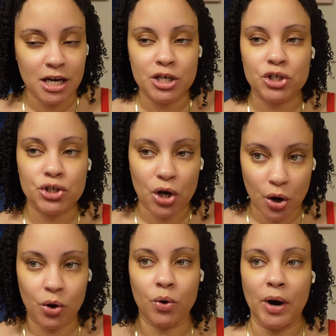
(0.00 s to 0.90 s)

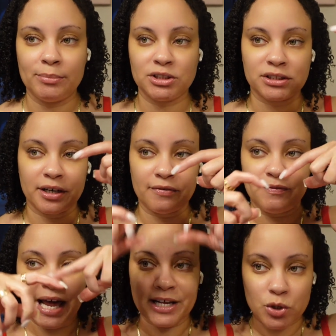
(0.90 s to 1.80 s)
So I'm just going to
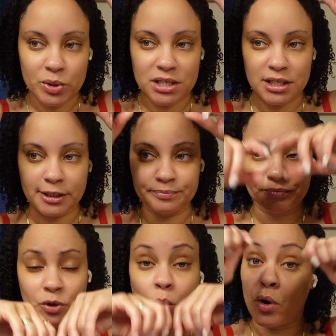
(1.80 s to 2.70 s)
flat twist
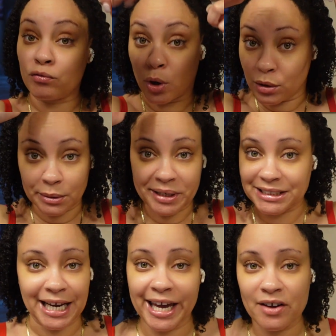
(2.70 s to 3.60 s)
it or roll it because
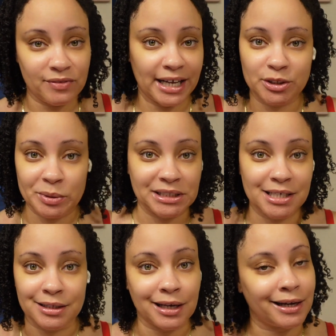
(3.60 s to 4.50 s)
I can't flat twist
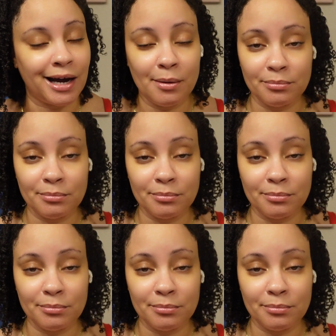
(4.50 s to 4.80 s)
either. Like